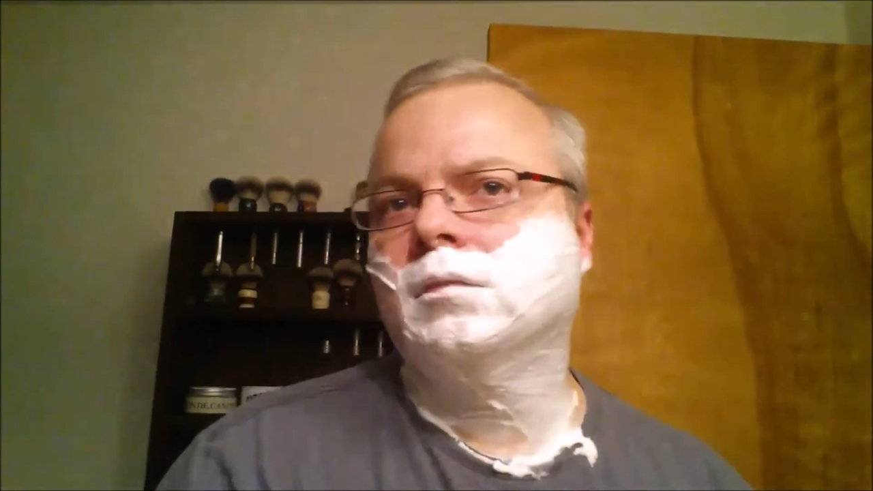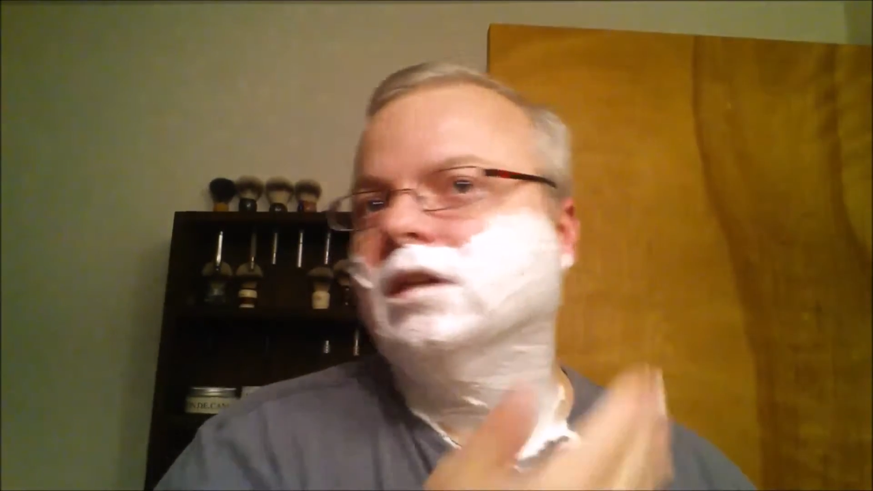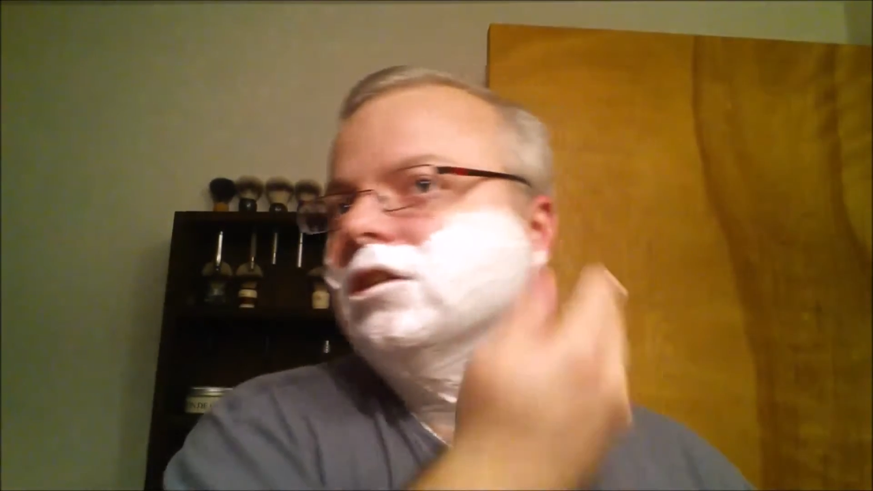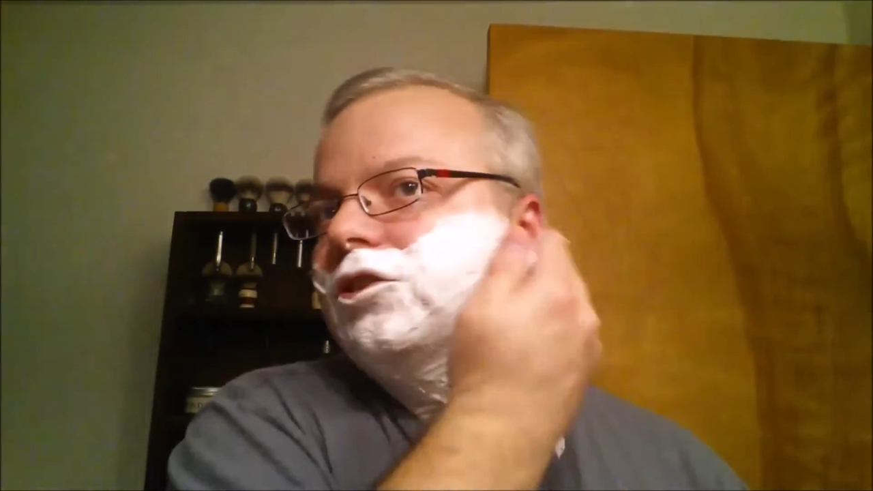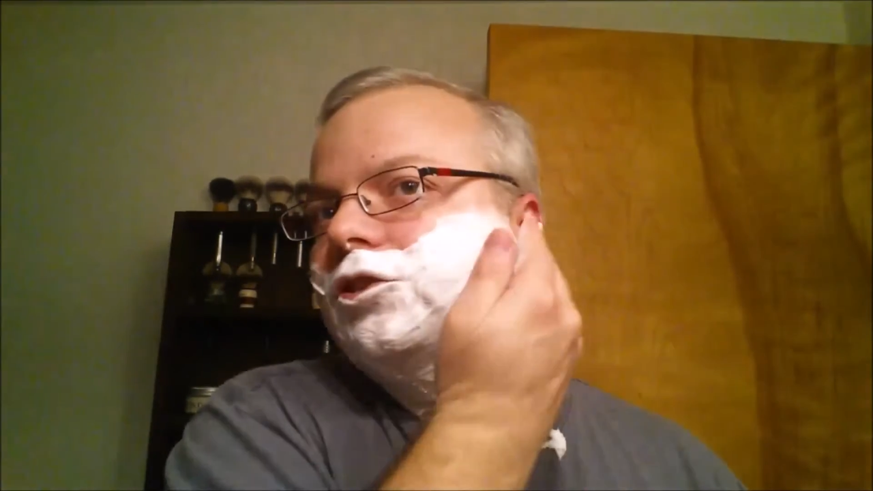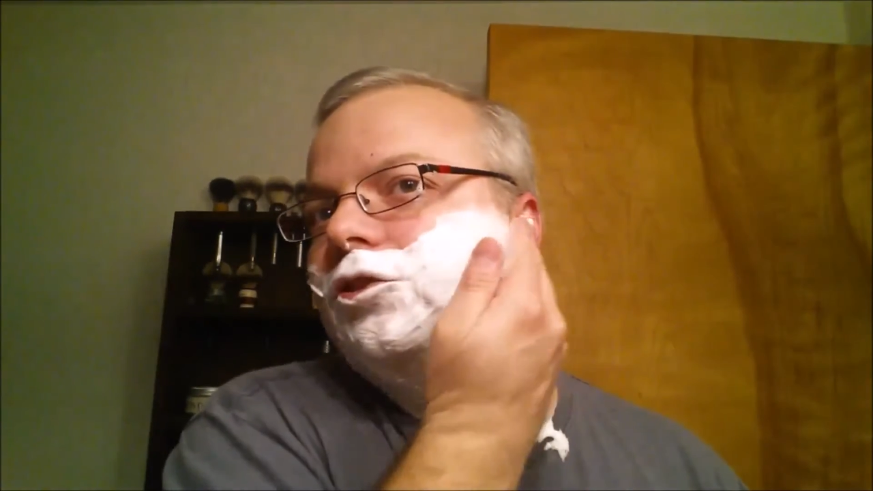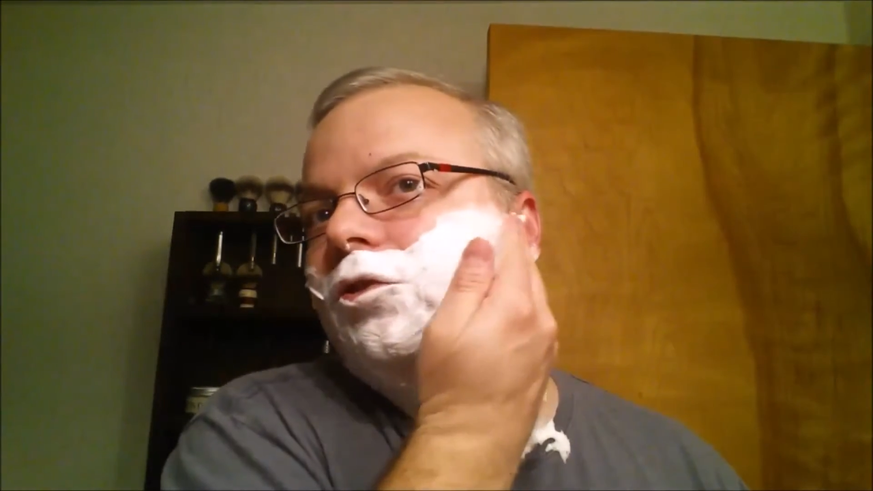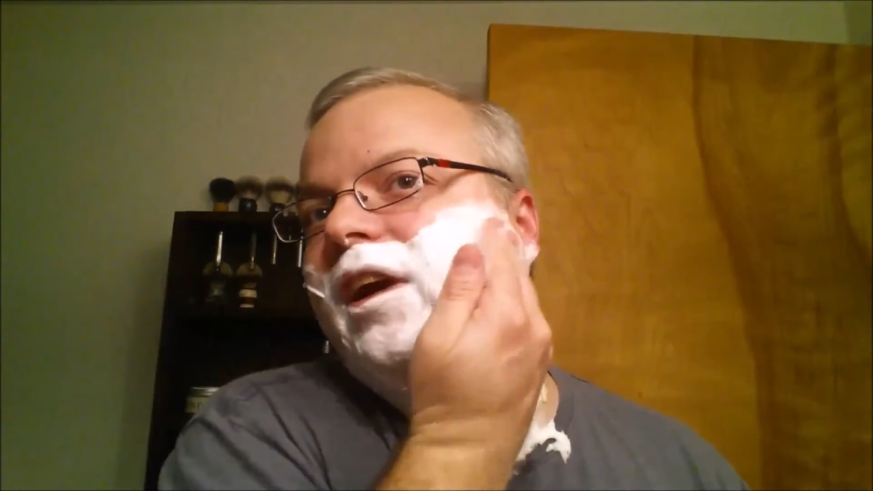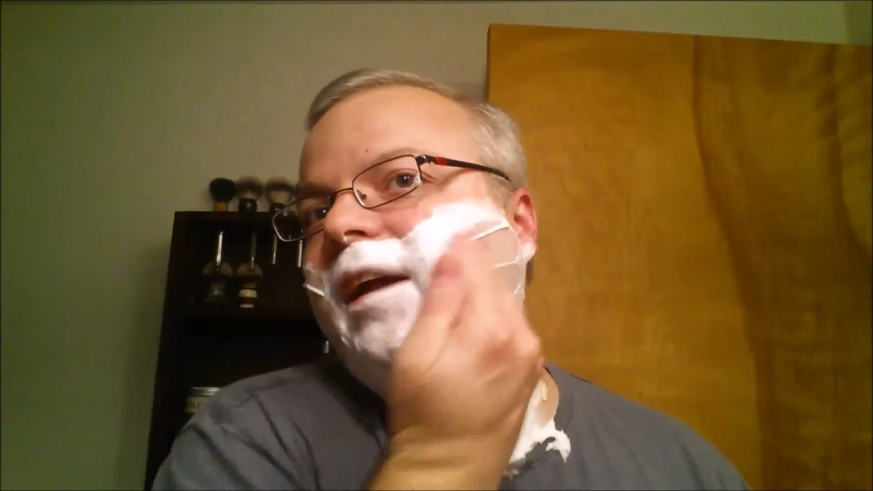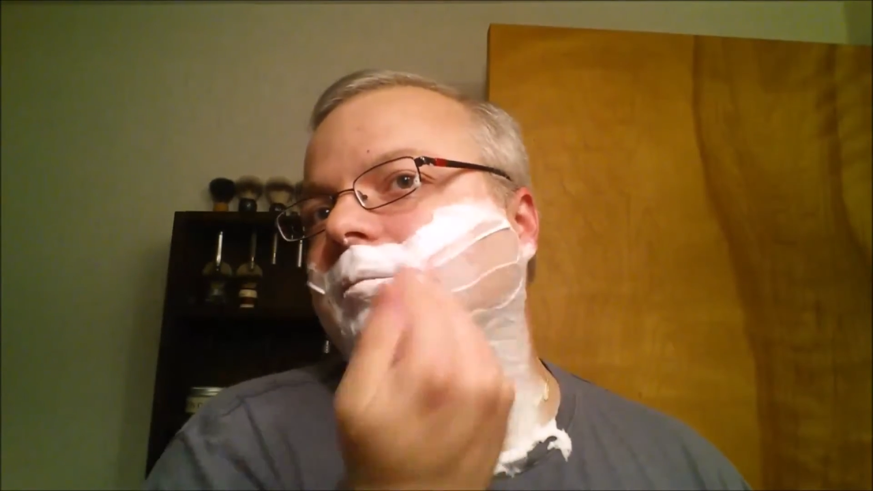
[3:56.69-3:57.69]
and just
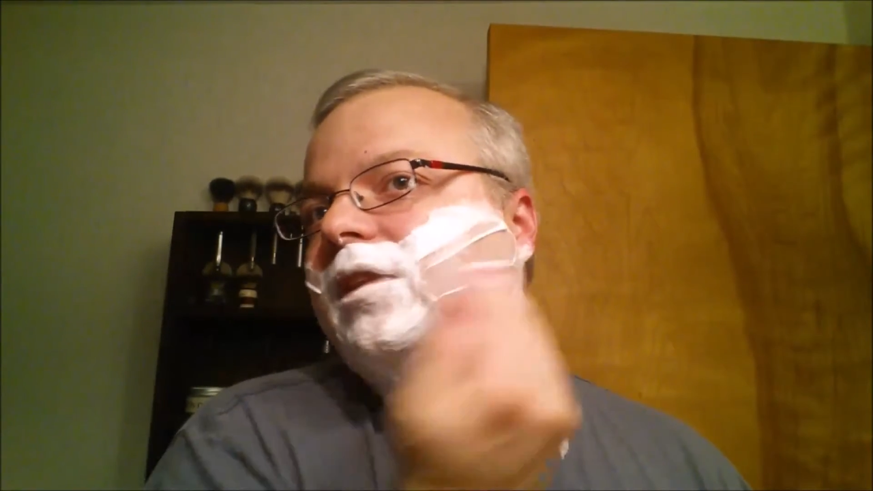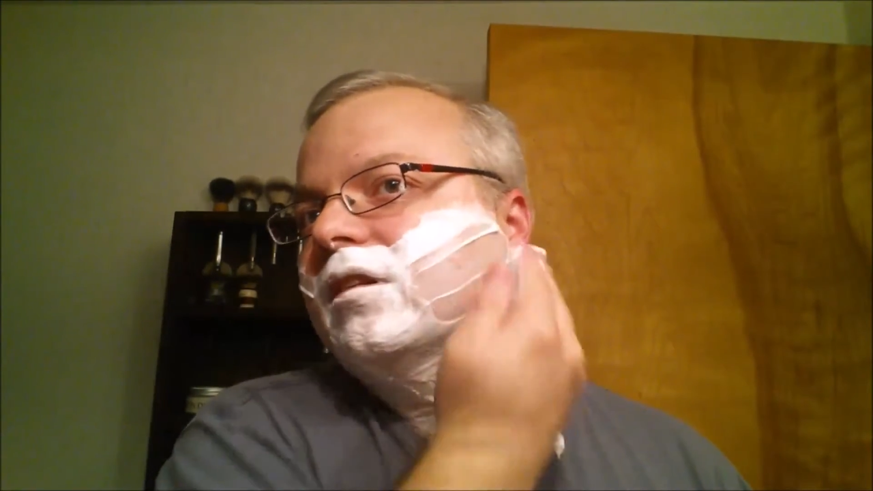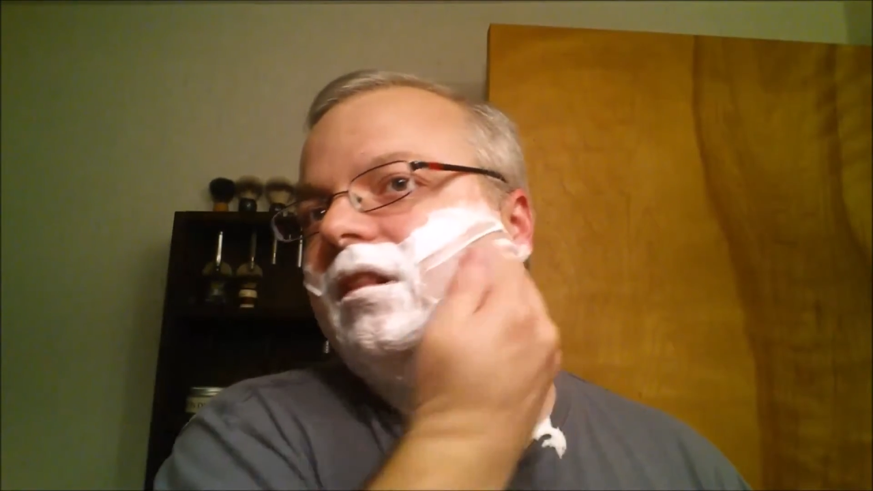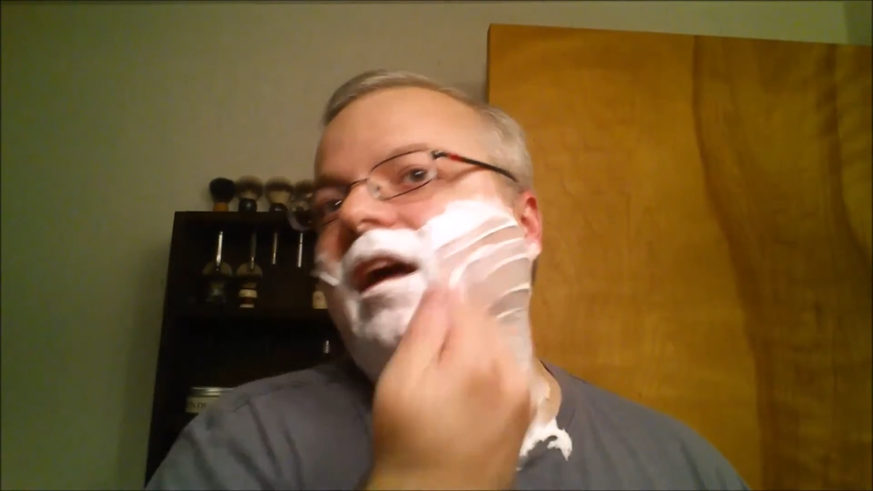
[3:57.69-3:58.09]
scrape this